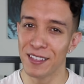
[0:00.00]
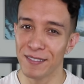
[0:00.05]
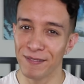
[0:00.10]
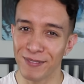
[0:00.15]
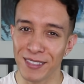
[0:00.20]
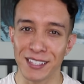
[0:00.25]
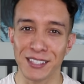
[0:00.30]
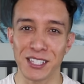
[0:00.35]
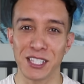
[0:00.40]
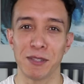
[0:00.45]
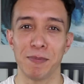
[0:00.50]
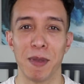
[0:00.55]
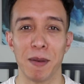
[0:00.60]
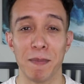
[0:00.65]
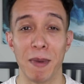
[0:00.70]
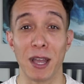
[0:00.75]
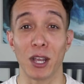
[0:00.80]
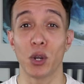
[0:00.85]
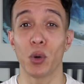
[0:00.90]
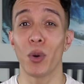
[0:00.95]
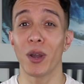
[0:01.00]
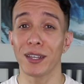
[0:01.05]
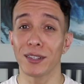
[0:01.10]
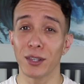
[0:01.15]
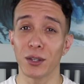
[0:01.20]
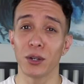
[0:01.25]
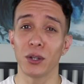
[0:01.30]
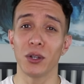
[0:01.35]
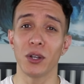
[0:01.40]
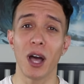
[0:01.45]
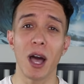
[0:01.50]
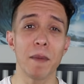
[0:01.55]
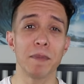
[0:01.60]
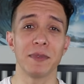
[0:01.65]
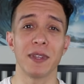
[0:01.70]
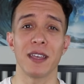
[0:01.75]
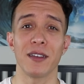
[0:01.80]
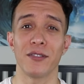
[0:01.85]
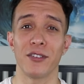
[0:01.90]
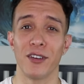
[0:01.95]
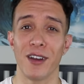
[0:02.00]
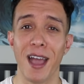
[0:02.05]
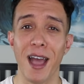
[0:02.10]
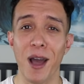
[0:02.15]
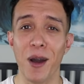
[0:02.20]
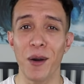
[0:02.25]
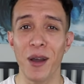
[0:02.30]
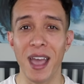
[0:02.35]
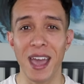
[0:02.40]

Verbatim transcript: This has been my quick little update for now,